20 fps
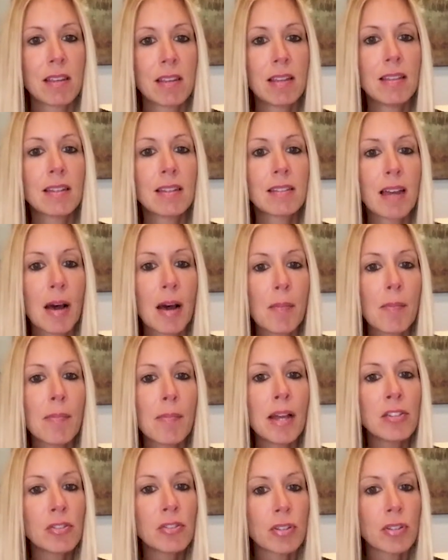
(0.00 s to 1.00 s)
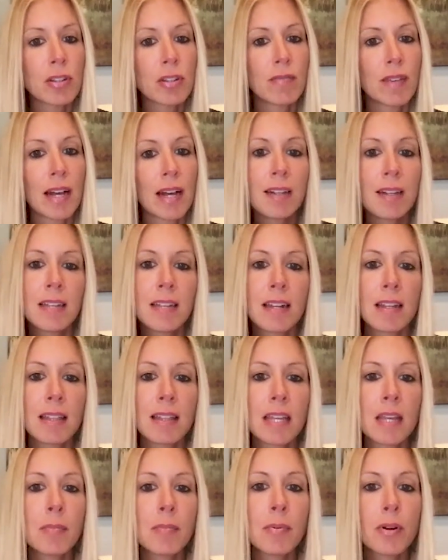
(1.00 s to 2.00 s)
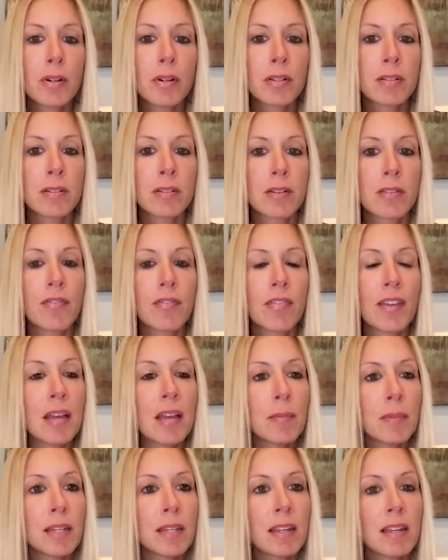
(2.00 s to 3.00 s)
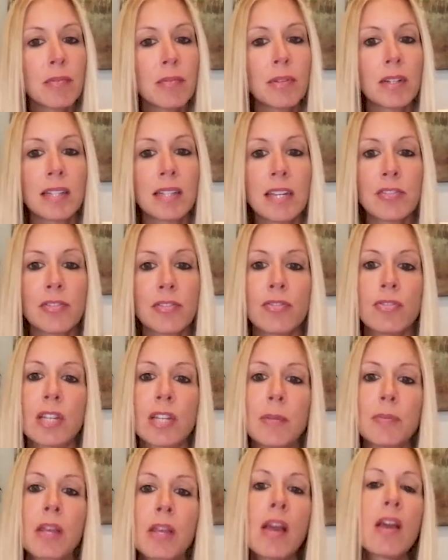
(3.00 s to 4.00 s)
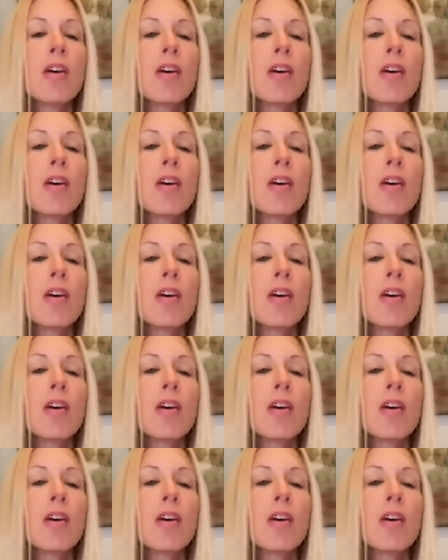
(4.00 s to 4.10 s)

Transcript: in the top mention, validating the importance of family and relationships